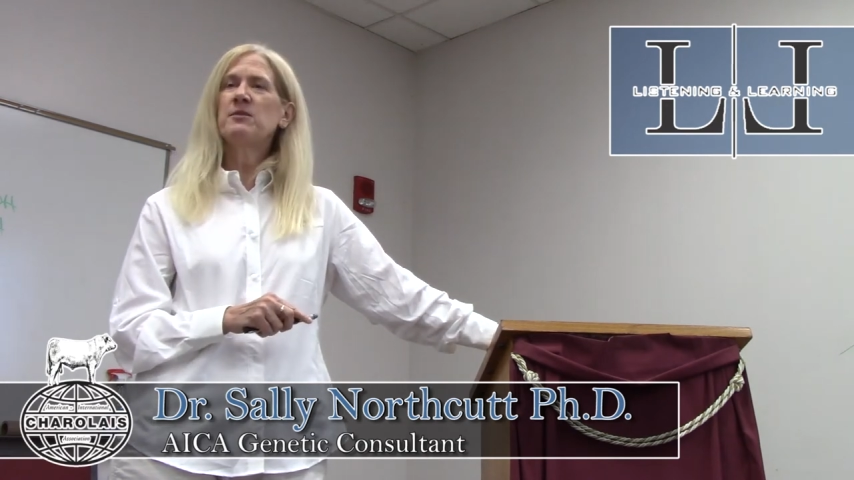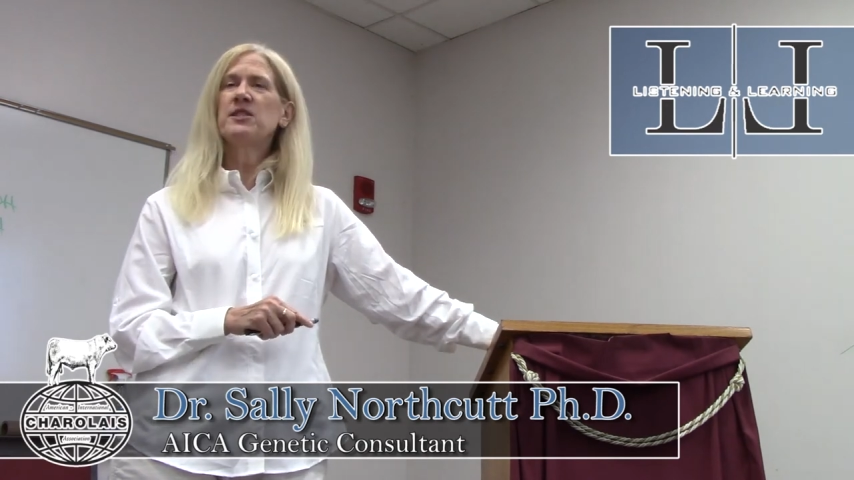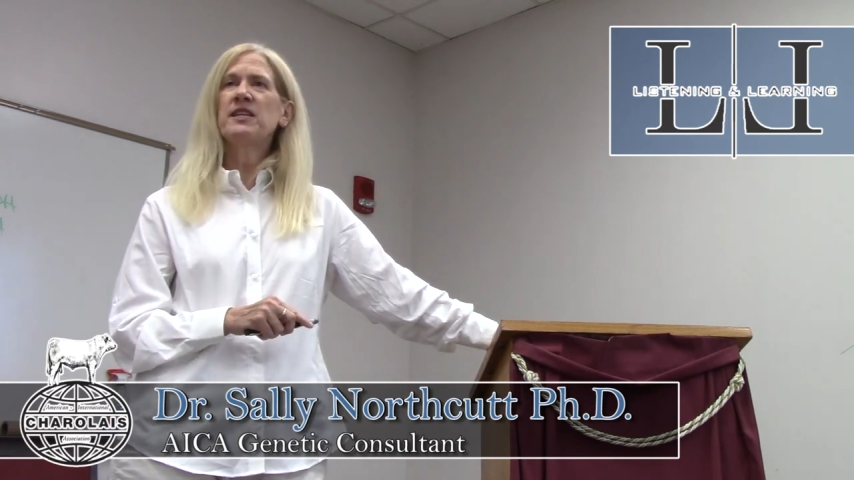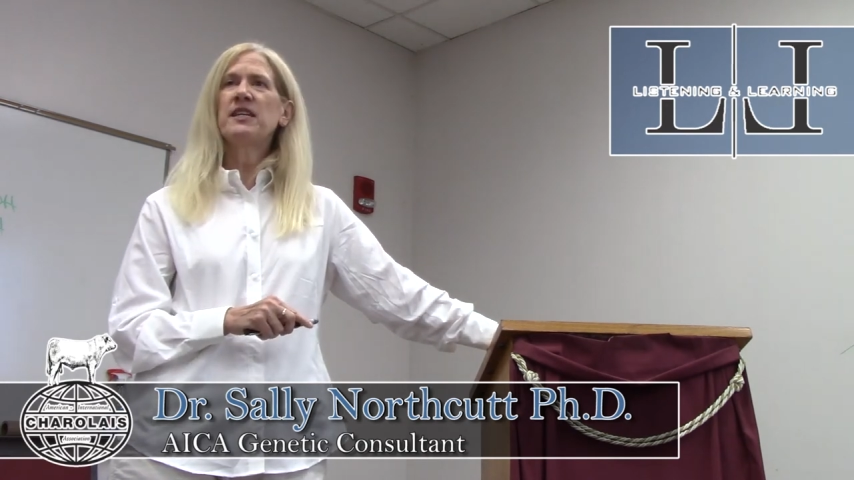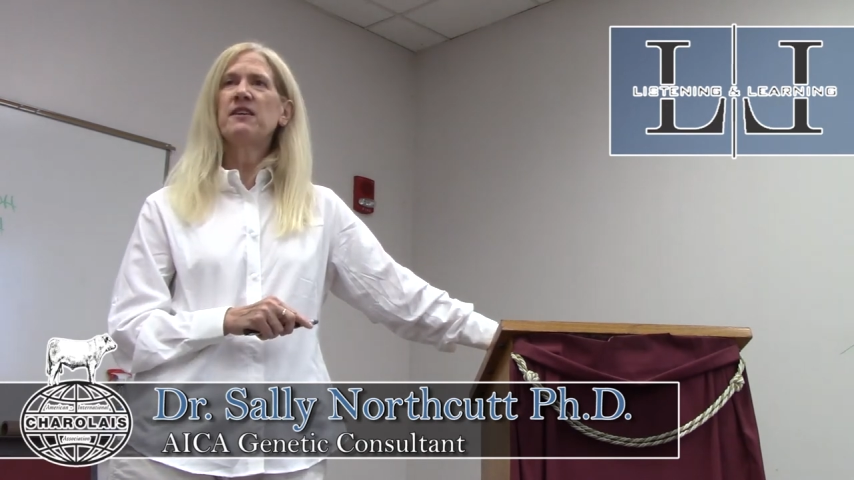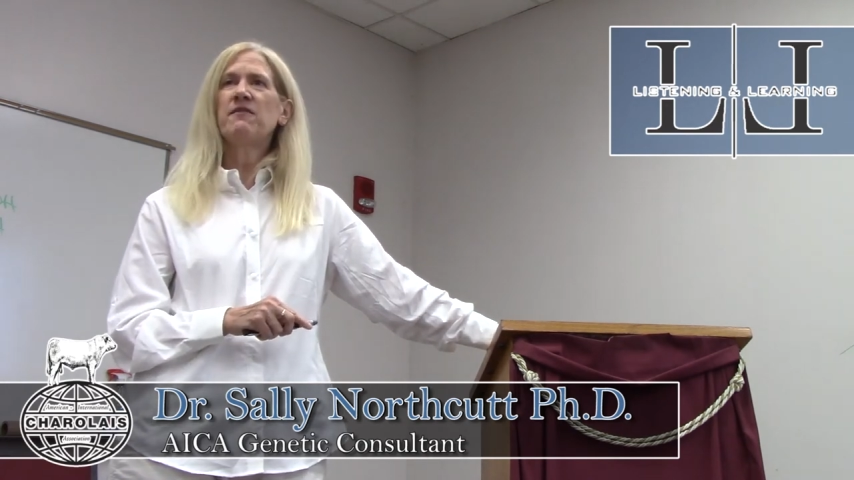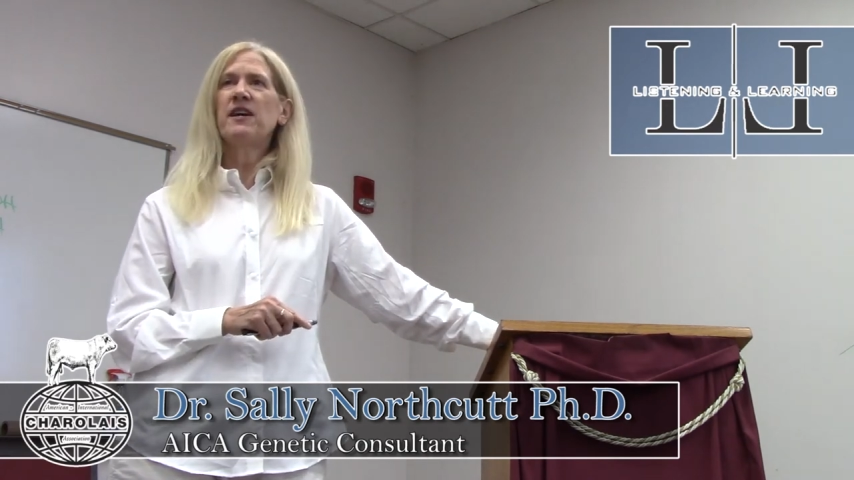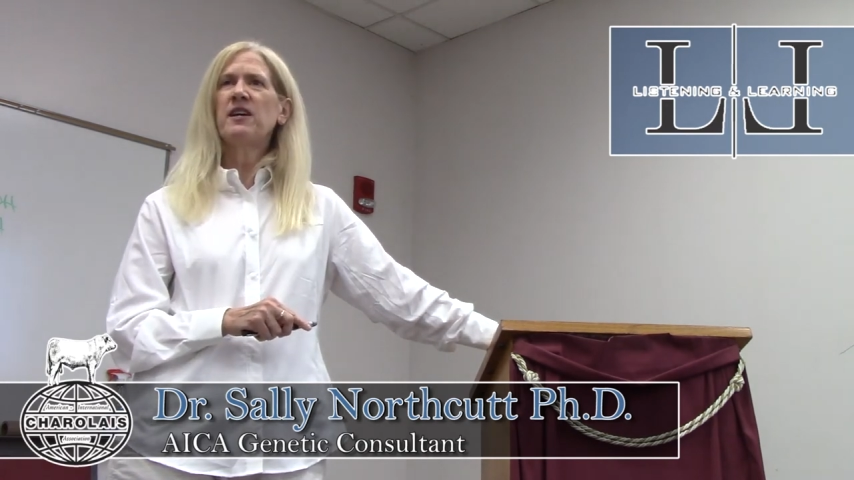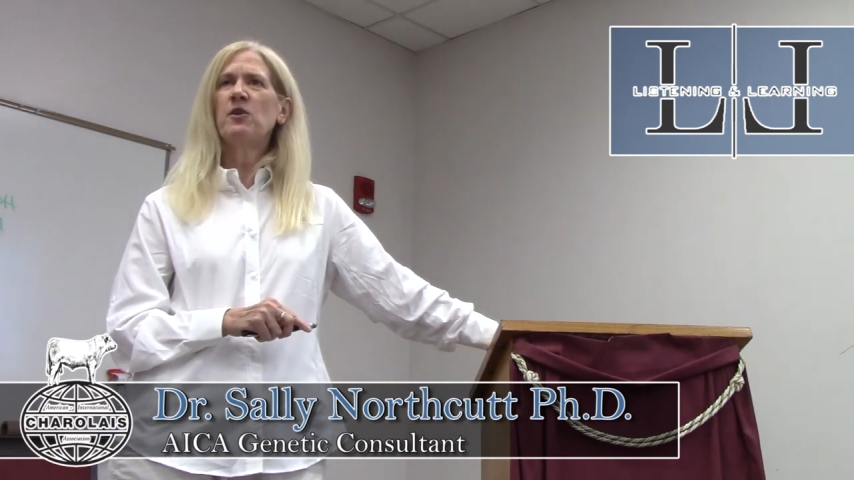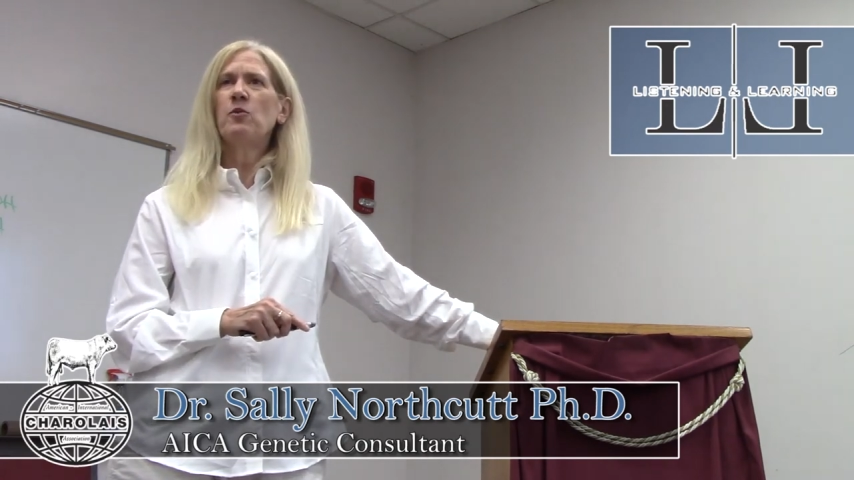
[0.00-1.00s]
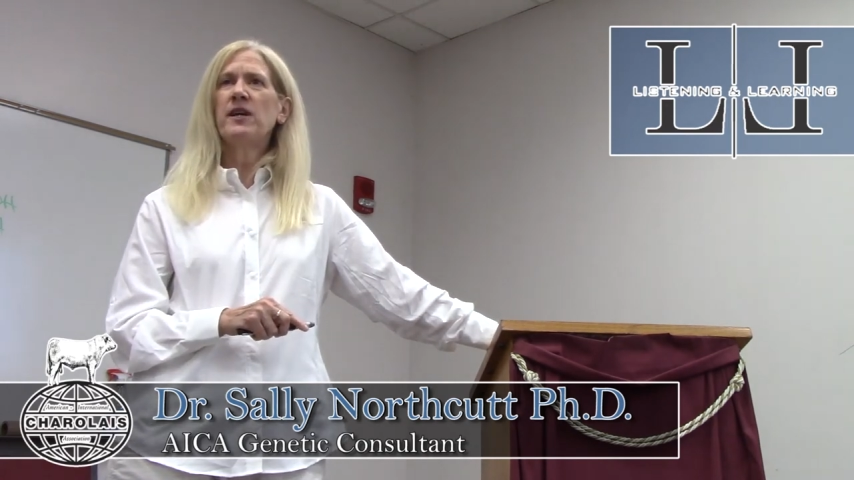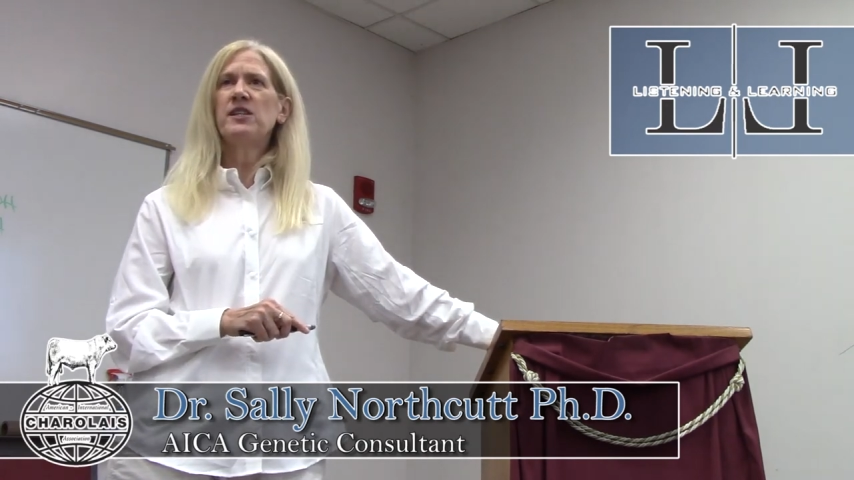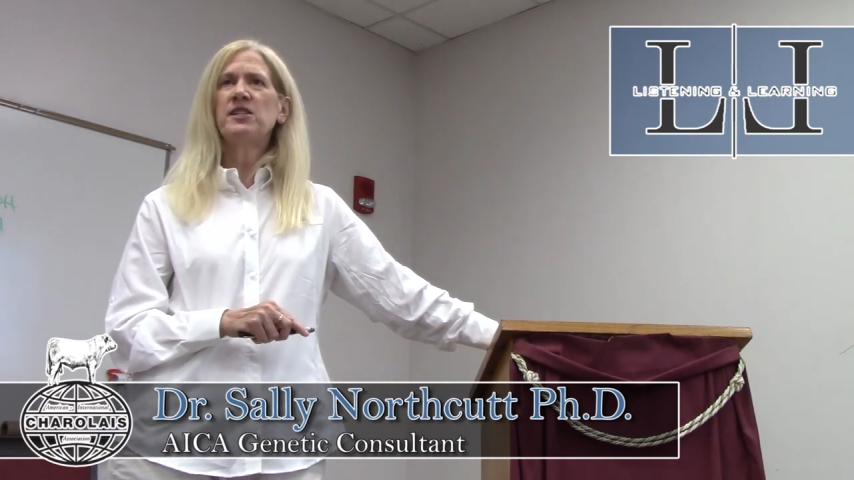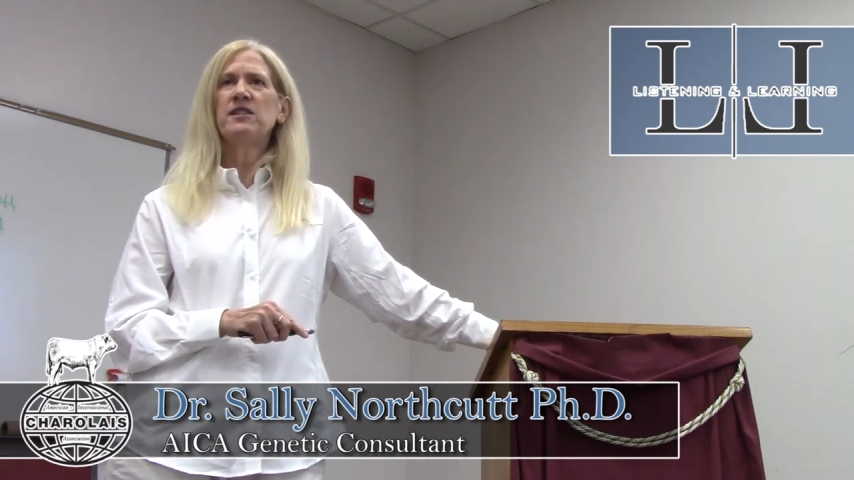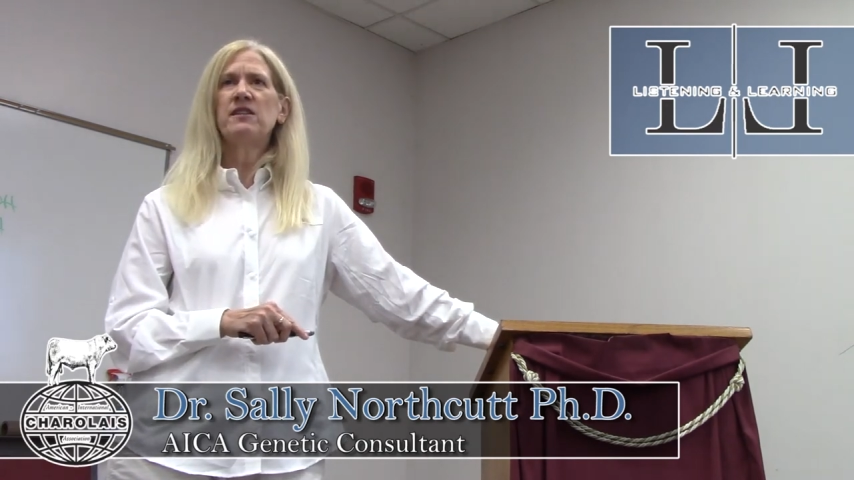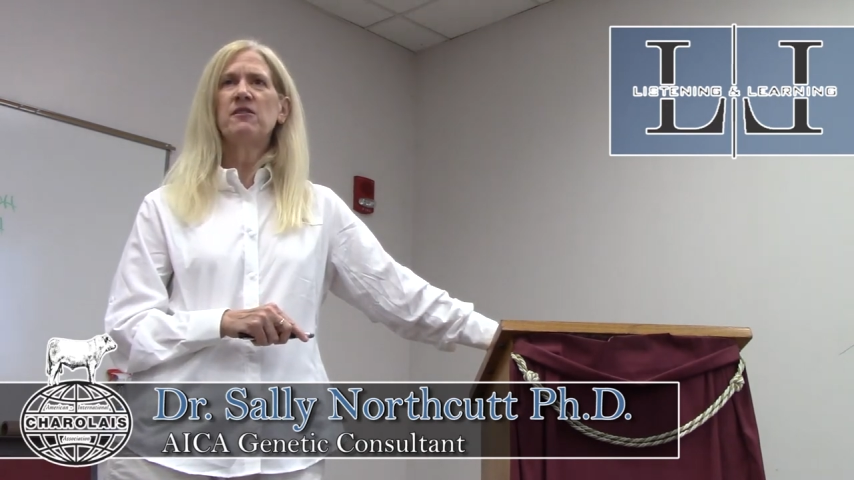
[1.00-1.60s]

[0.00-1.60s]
genetic evaluation,